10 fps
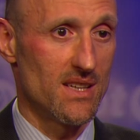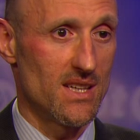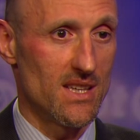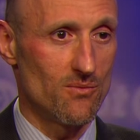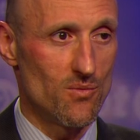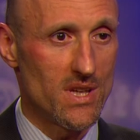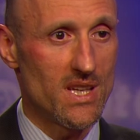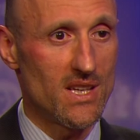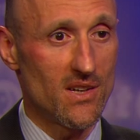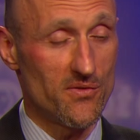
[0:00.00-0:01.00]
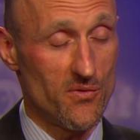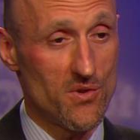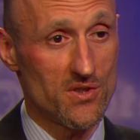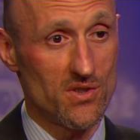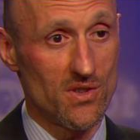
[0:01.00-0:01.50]
And we are
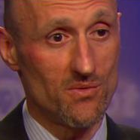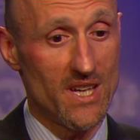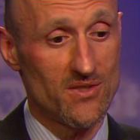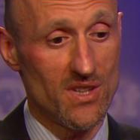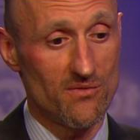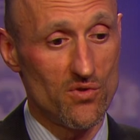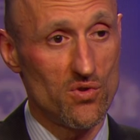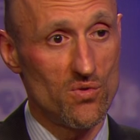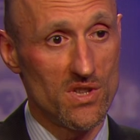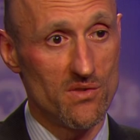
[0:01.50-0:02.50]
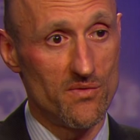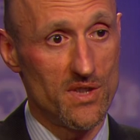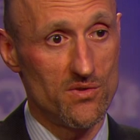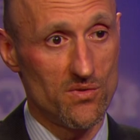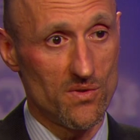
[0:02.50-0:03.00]
fortunate, we actually have two
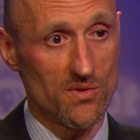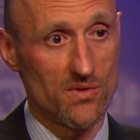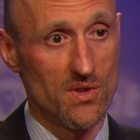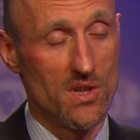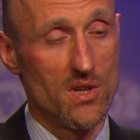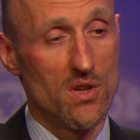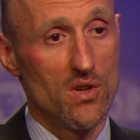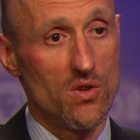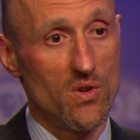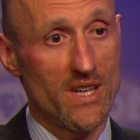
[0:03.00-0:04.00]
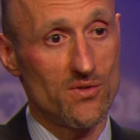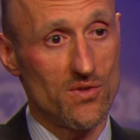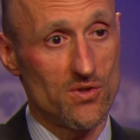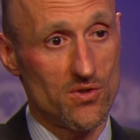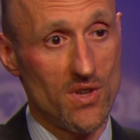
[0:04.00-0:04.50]
individuals who
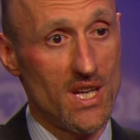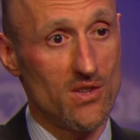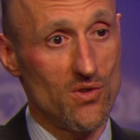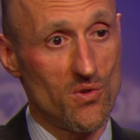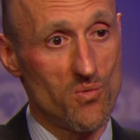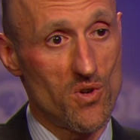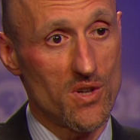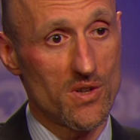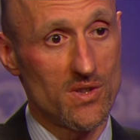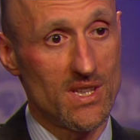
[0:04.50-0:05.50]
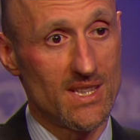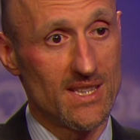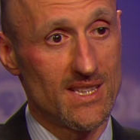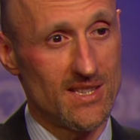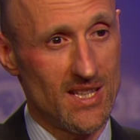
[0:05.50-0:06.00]
actually trained or worked in
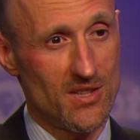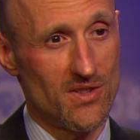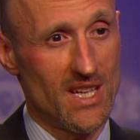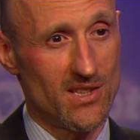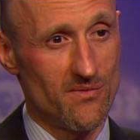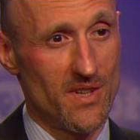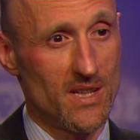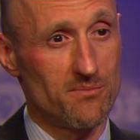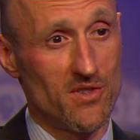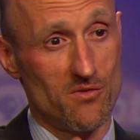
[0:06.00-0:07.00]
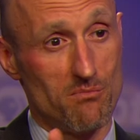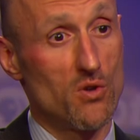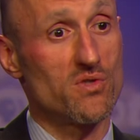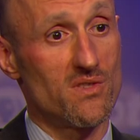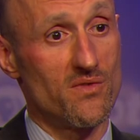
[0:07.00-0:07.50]
the center that developed this
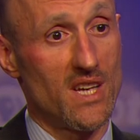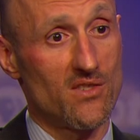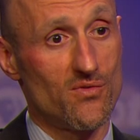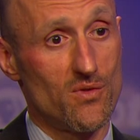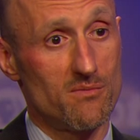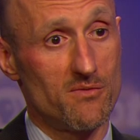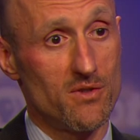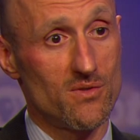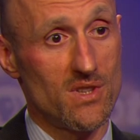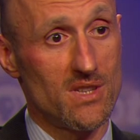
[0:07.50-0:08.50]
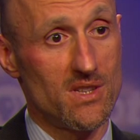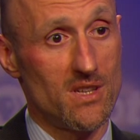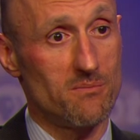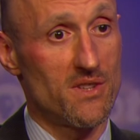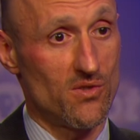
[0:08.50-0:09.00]
most advanced form of proton
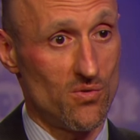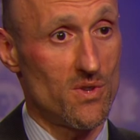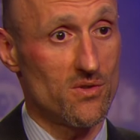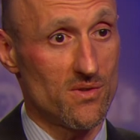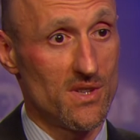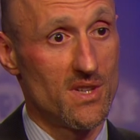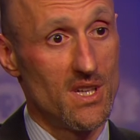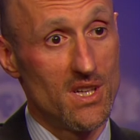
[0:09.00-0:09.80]
therapy in Switzerland.